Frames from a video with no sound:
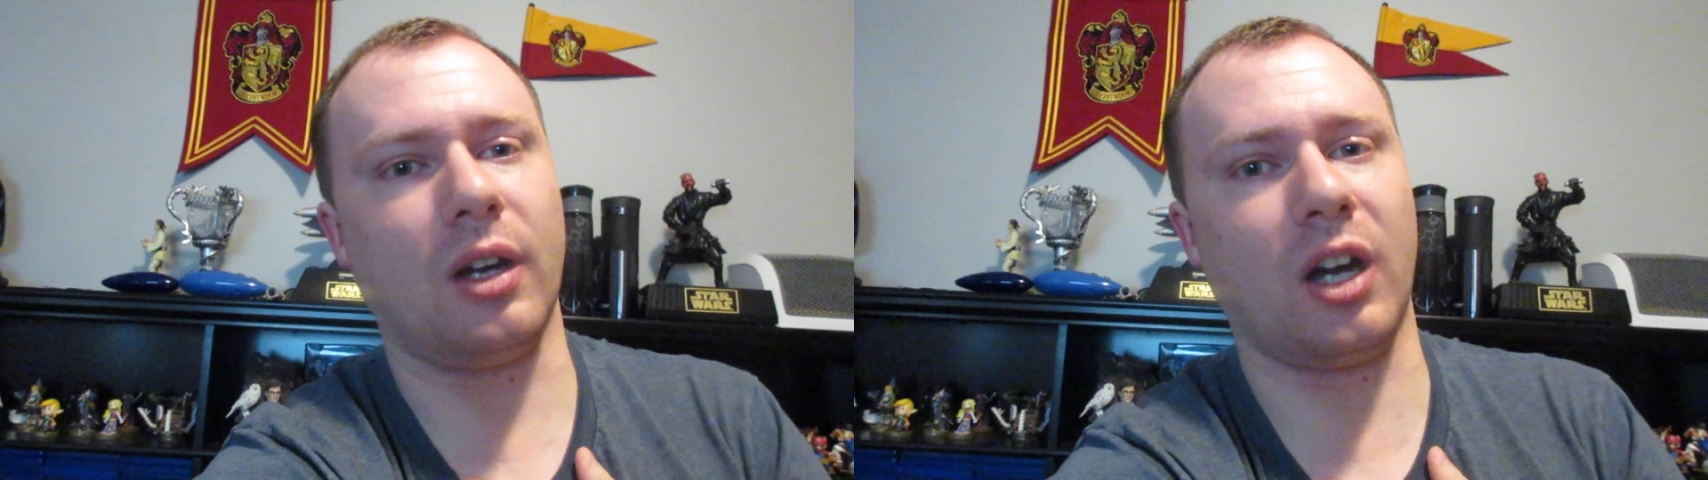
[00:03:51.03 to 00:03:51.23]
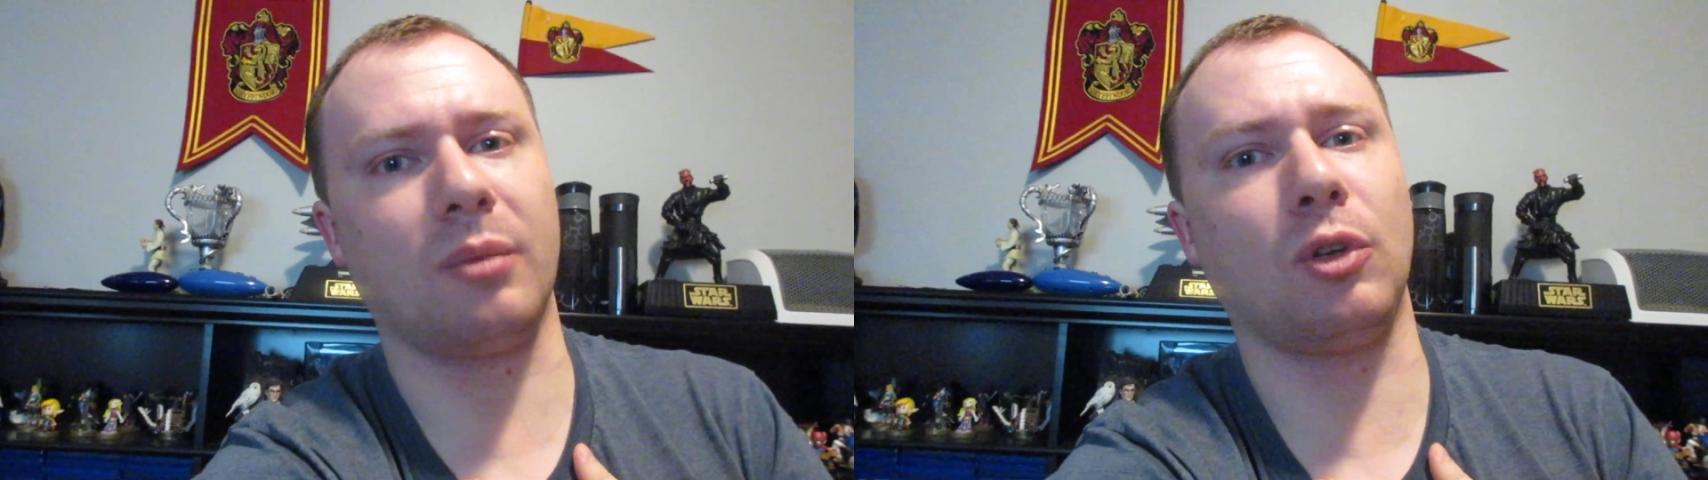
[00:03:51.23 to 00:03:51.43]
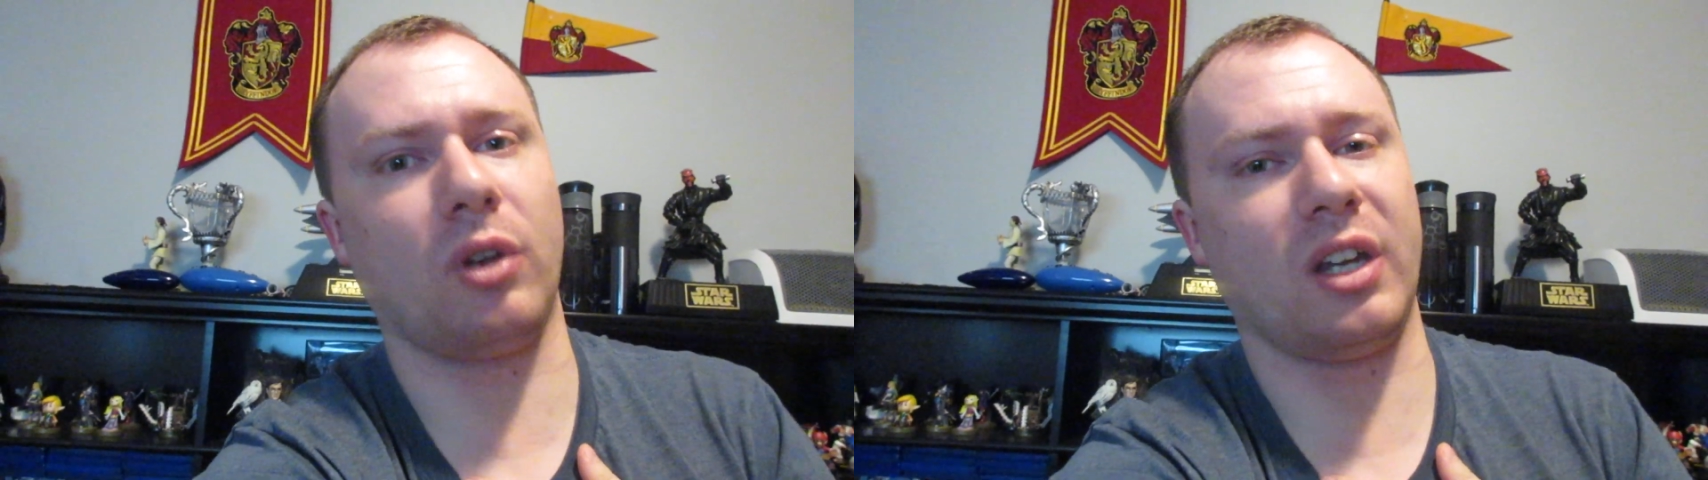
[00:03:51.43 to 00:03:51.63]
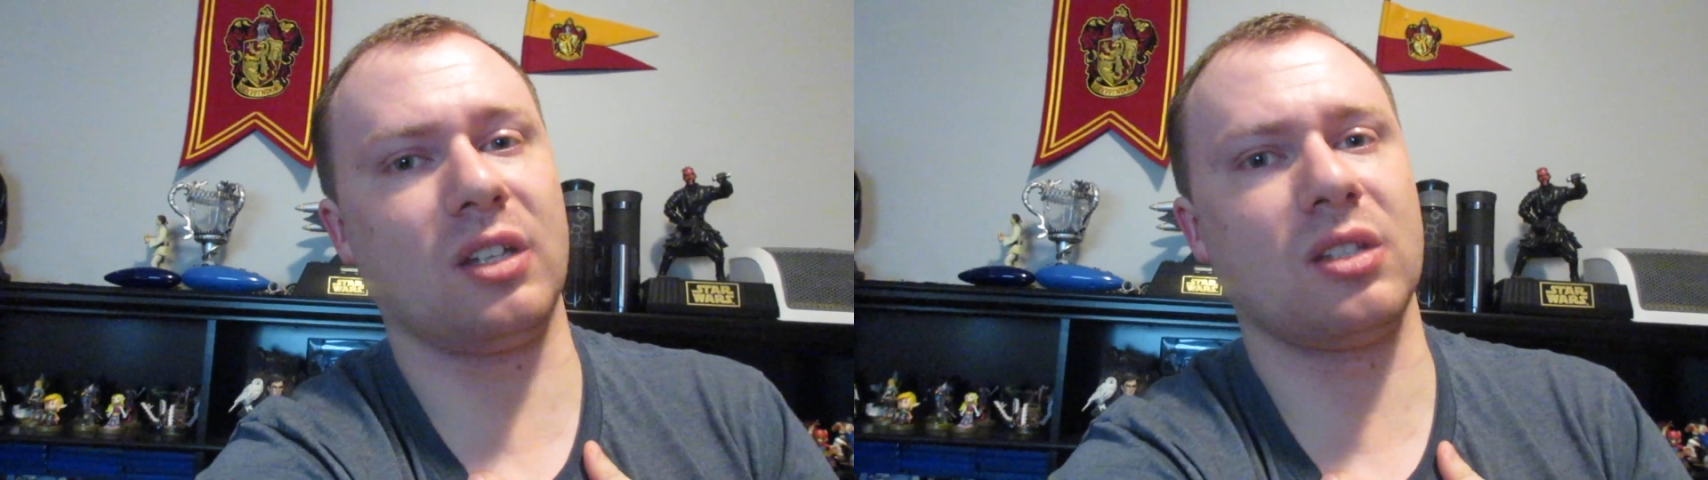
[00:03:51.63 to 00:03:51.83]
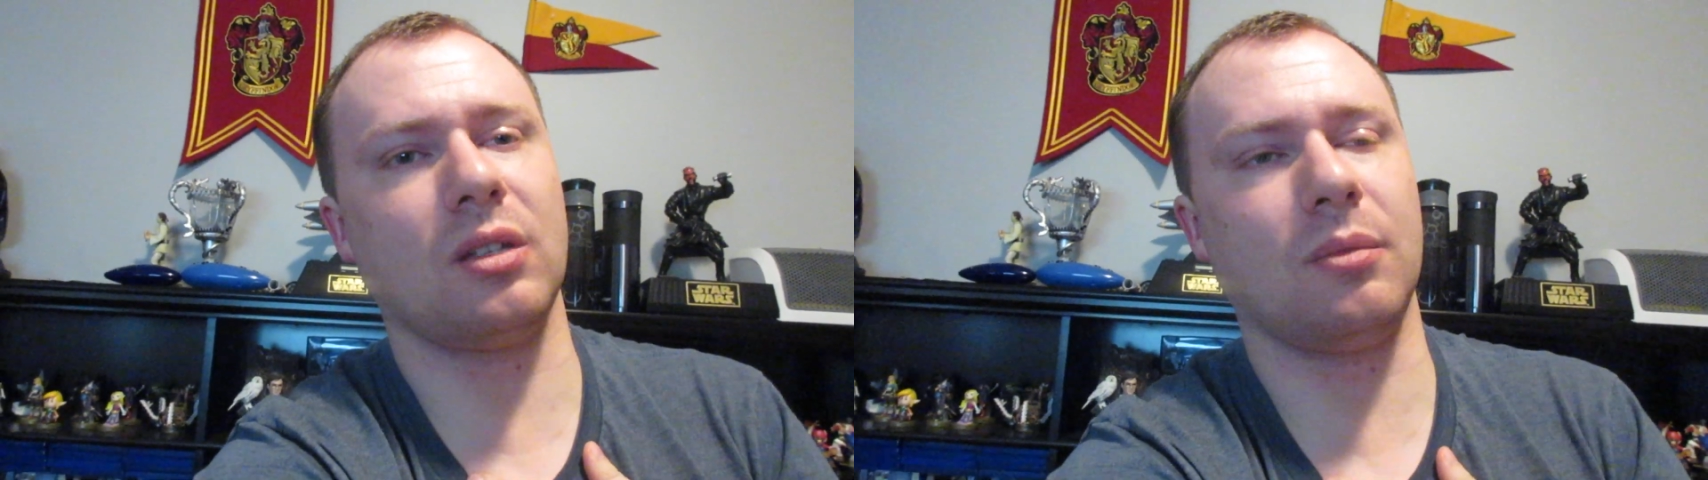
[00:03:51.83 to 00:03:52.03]
I'm
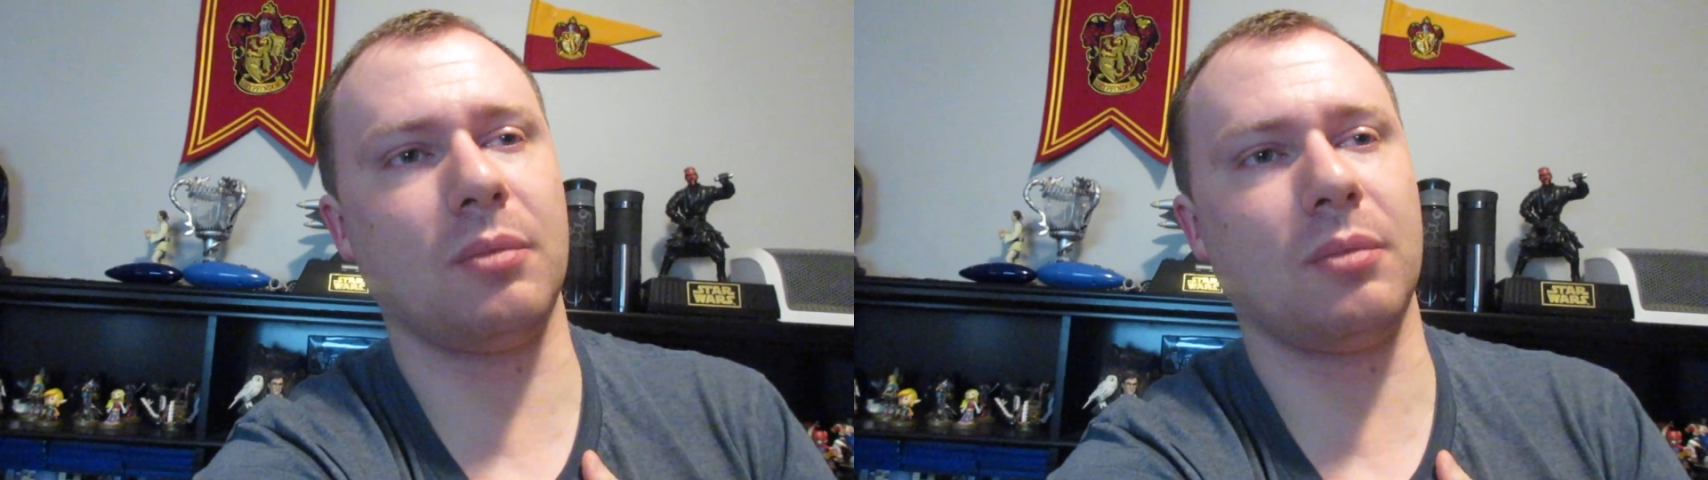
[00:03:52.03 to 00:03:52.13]
alright.